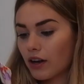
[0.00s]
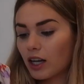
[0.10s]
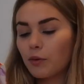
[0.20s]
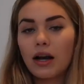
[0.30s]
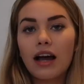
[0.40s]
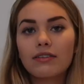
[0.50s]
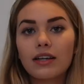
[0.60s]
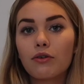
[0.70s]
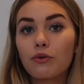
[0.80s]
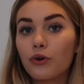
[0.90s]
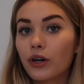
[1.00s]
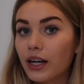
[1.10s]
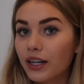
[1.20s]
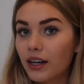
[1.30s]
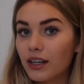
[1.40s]
I feel like I'm gonna have to have a
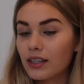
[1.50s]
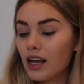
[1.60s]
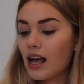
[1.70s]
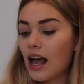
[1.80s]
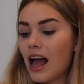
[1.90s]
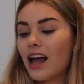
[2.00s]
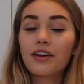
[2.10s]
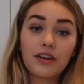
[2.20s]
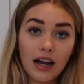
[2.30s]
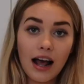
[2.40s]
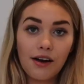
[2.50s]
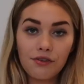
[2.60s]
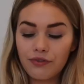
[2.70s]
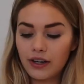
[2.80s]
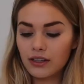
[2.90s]
really nice elegant
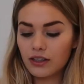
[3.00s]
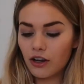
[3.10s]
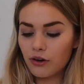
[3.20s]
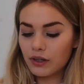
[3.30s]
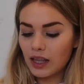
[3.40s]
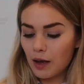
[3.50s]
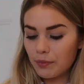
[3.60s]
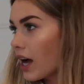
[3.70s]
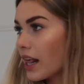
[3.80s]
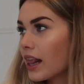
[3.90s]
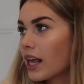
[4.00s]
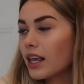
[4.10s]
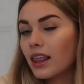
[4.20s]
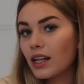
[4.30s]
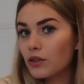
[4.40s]
outfit to go with that. I
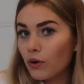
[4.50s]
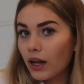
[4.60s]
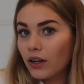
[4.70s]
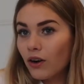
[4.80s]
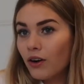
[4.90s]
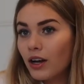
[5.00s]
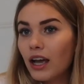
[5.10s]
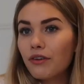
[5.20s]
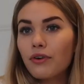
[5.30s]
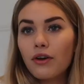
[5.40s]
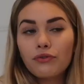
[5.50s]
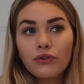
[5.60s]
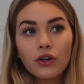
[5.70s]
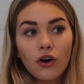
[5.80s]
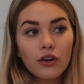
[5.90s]
think that's all I got. If I've
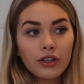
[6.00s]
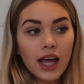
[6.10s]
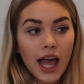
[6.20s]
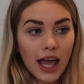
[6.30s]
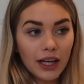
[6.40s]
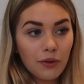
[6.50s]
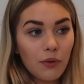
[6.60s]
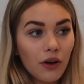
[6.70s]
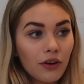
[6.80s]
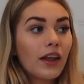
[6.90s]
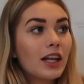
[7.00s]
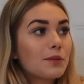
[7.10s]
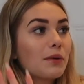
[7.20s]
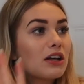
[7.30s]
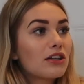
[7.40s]
forgotten anyone, then
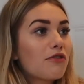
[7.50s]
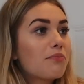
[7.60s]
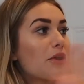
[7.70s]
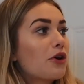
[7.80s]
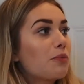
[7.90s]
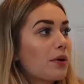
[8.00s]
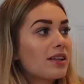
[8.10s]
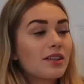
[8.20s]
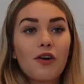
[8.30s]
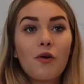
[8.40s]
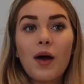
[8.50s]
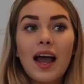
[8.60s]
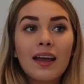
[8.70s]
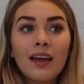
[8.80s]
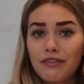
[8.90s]
it's because I've put your present
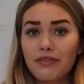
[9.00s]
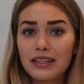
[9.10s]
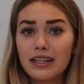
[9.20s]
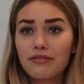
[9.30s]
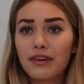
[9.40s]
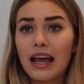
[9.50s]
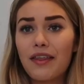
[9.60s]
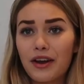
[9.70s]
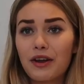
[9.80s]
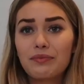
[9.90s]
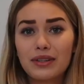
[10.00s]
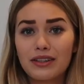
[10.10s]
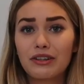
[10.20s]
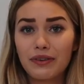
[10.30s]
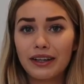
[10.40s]
away. If I did forget, then I'm
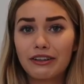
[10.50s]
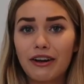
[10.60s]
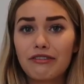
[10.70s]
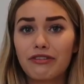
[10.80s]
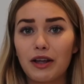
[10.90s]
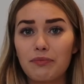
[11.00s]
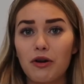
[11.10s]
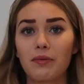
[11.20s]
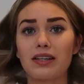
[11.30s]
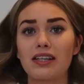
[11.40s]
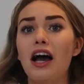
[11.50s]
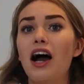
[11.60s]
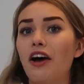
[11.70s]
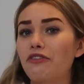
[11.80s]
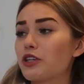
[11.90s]
still really grateful, I promise.
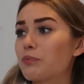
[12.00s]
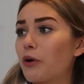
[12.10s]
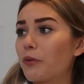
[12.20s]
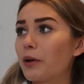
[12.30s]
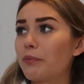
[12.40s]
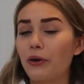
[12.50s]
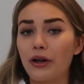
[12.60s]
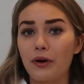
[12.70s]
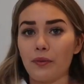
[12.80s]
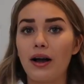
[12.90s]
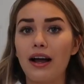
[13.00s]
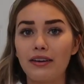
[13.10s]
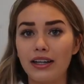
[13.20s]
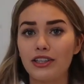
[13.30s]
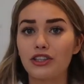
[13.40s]
I've just probably put it
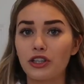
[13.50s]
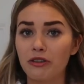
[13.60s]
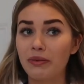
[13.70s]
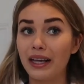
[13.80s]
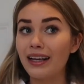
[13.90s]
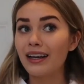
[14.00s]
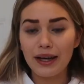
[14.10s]
where it should be.